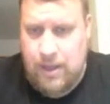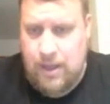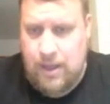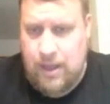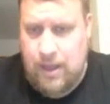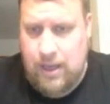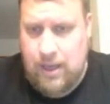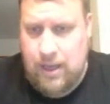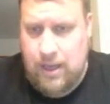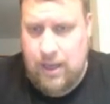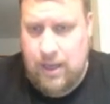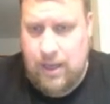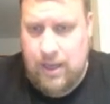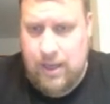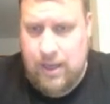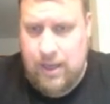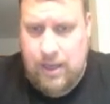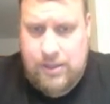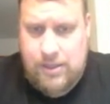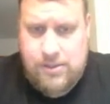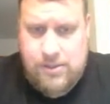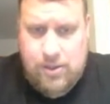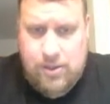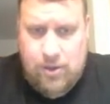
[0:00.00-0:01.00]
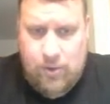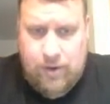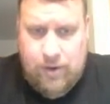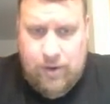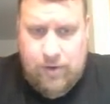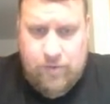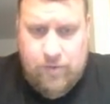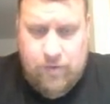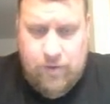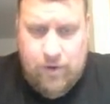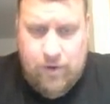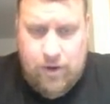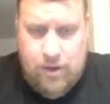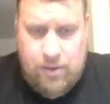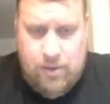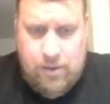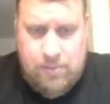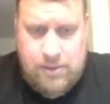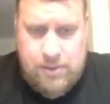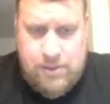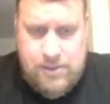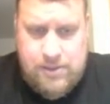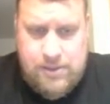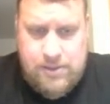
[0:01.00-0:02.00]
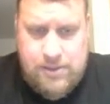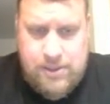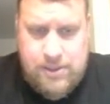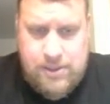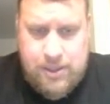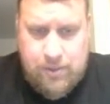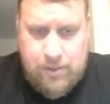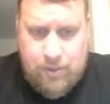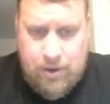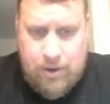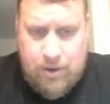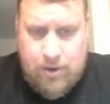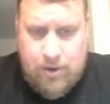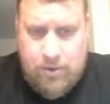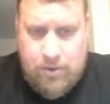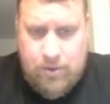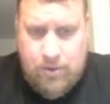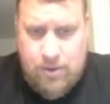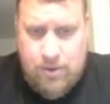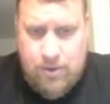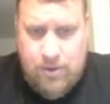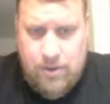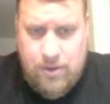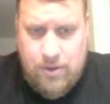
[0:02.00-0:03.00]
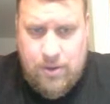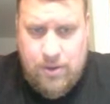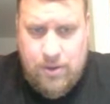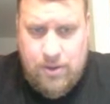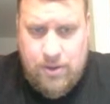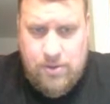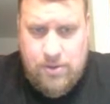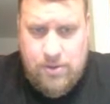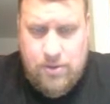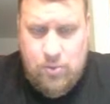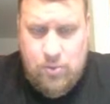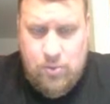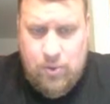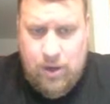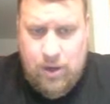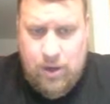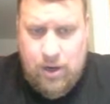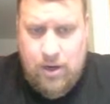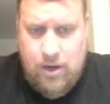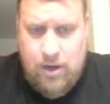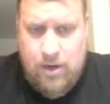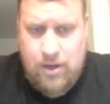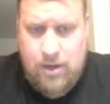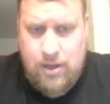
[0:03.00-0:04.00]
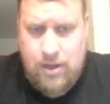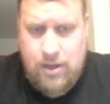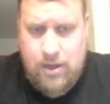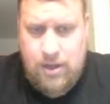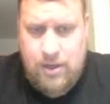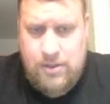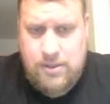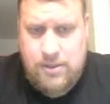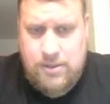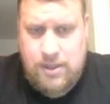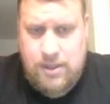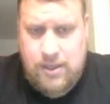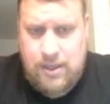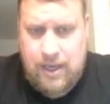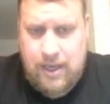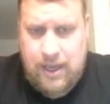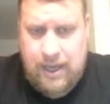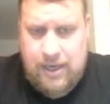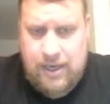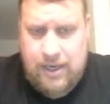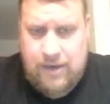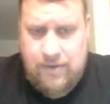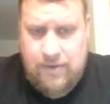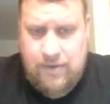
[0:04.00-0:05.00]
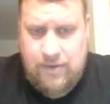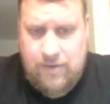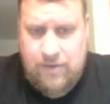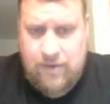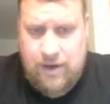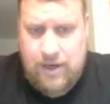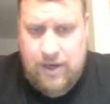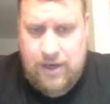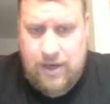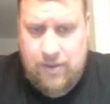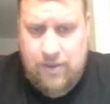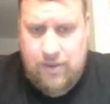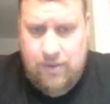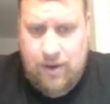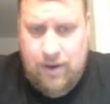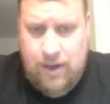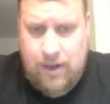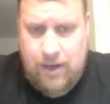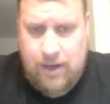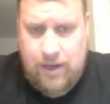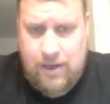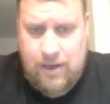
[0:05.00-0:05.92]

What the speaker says: And it's going from 0 to where? To negative infinity, right?